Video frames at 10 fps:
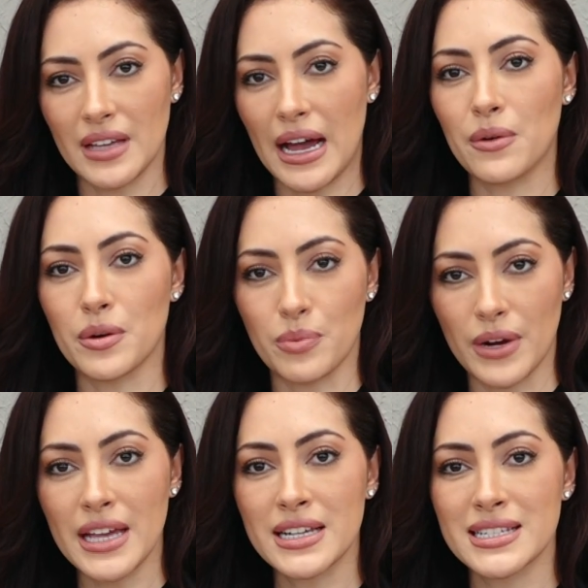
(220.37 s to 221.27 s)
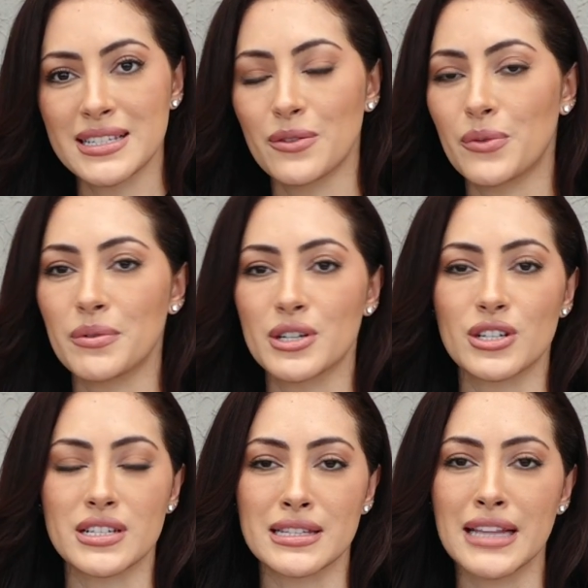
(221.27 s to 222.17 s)
our breaks, we were
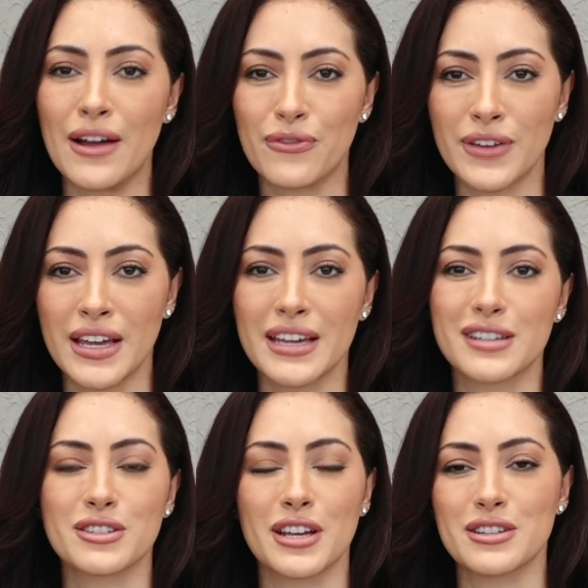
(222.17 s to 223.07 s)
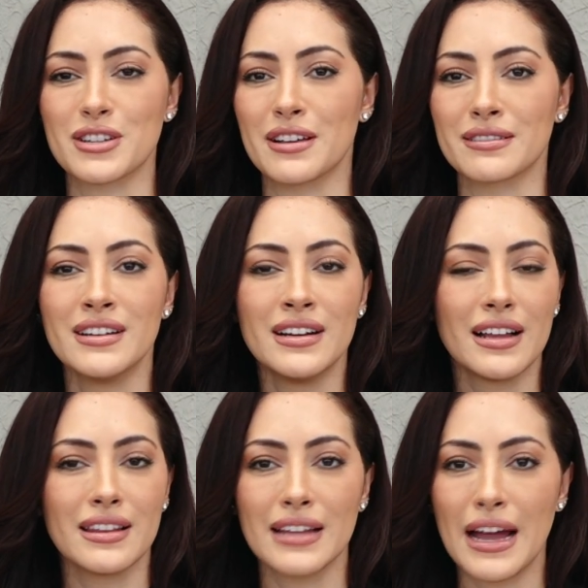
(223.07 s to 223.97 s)
just laughing, exchanging
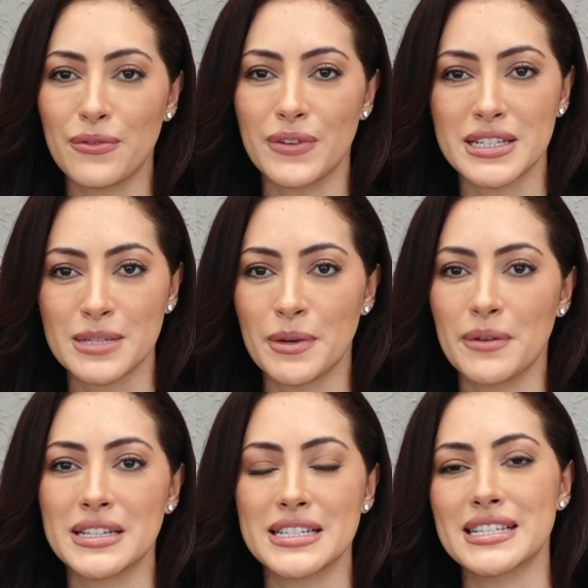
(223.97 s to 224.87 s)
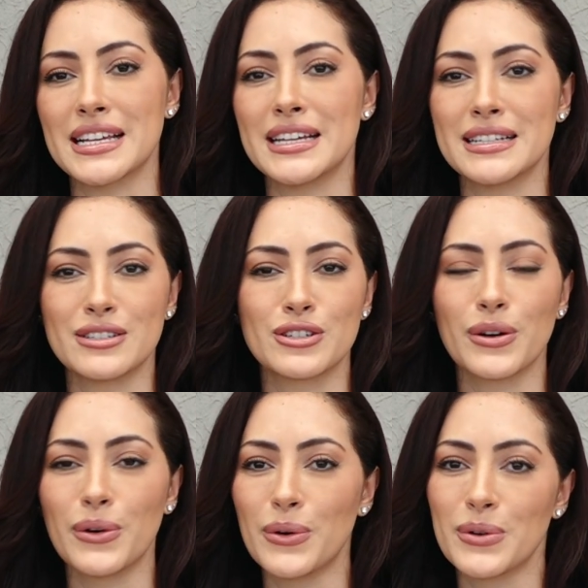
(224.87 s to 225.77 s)
life experience and
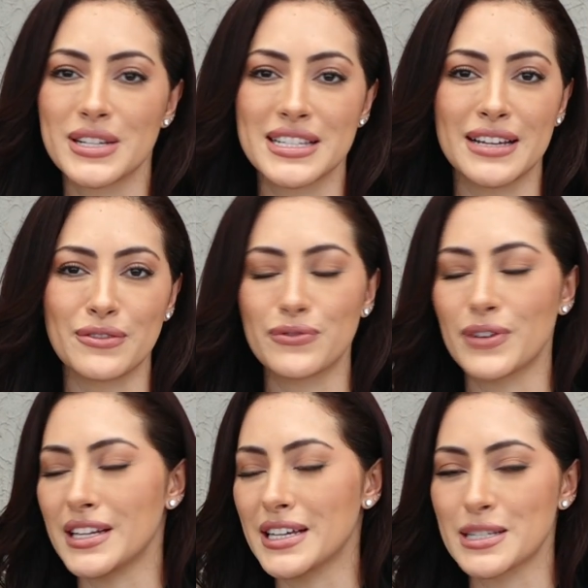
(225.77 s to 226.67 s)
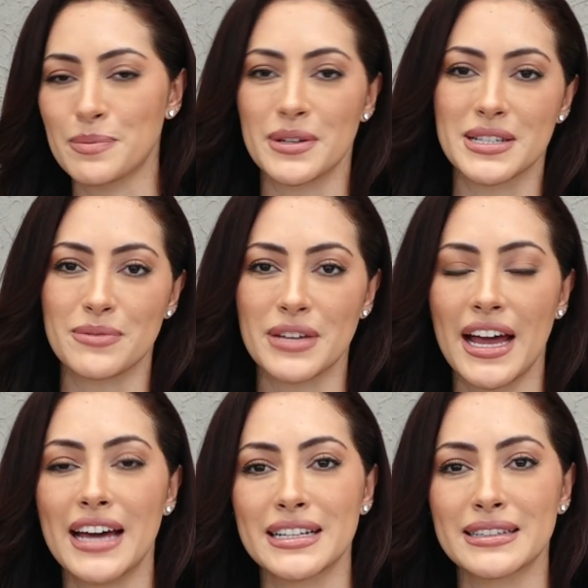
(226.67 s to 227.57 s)
jokes and funny experience we
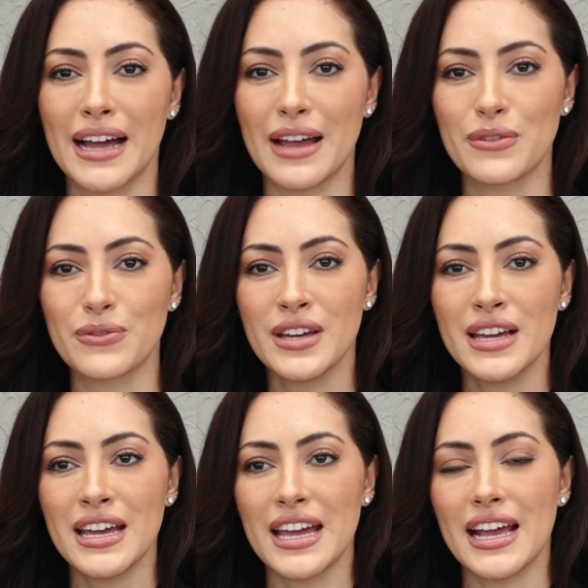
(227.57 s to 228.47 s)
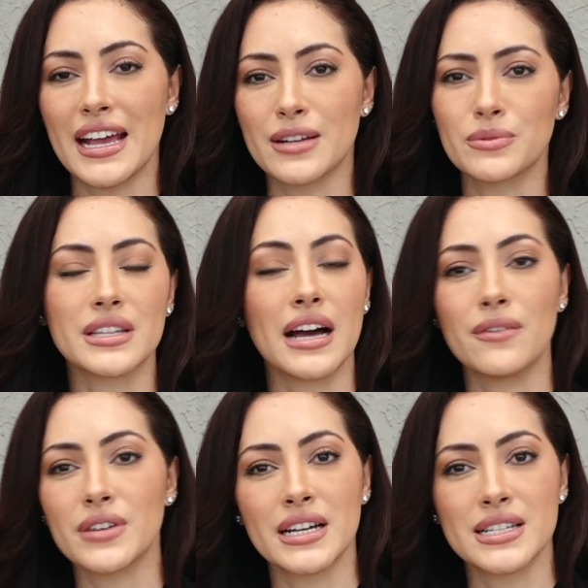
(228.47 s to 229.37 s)
had in life. And with
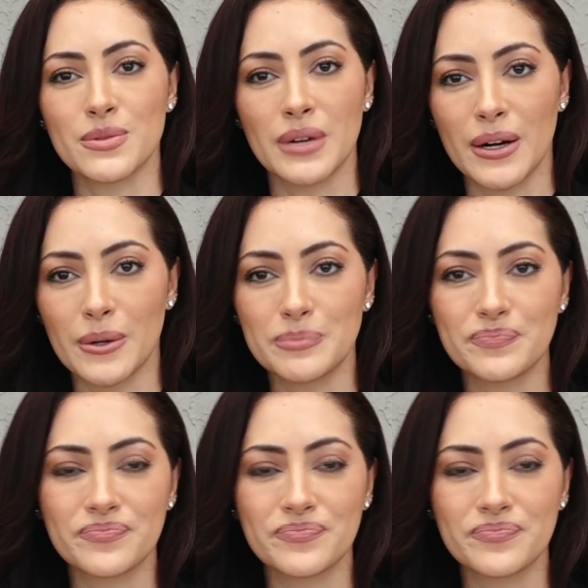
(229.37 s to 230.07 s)
Avika as well,